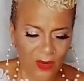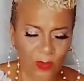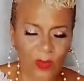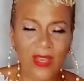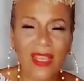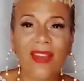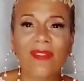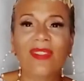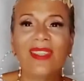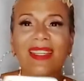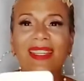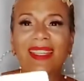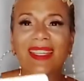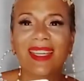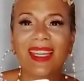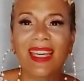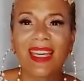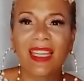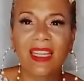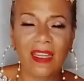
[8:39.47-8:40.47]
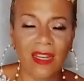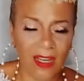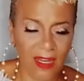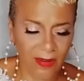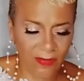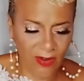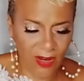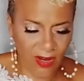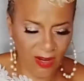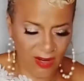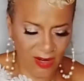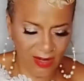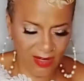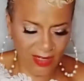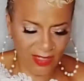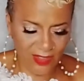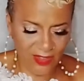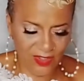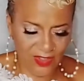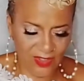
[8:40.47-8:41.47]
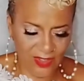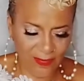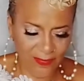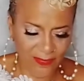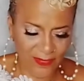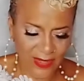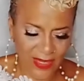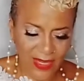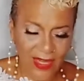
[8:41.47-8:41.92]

we have the king of hearts,